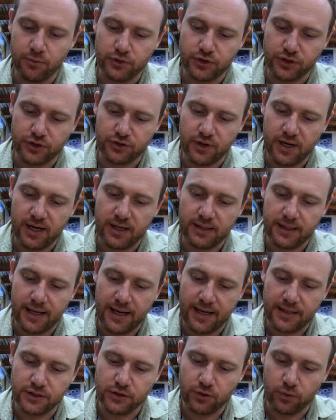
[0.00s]
strand
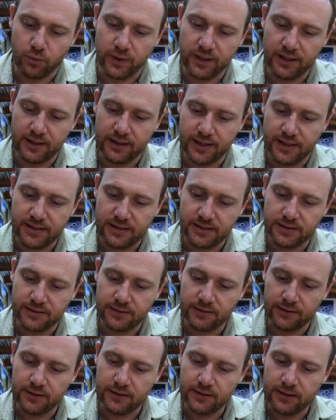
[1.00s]
as your wing case.
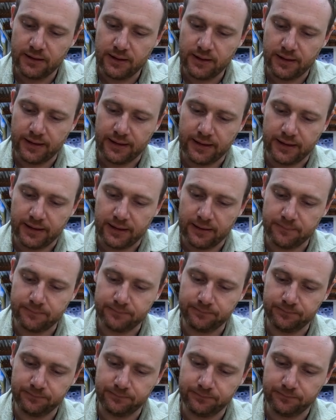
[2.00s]
So
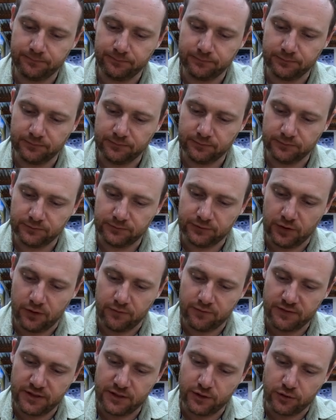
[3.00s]

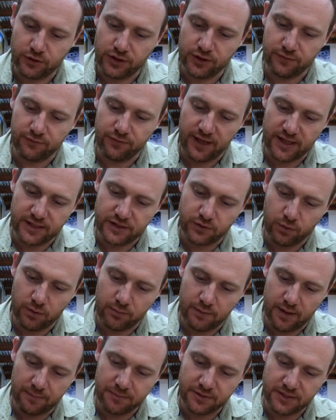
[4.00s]
obviously your jig flies swim
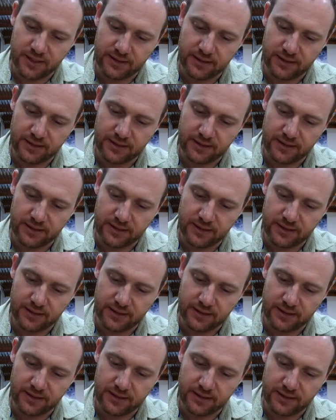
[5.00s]
upside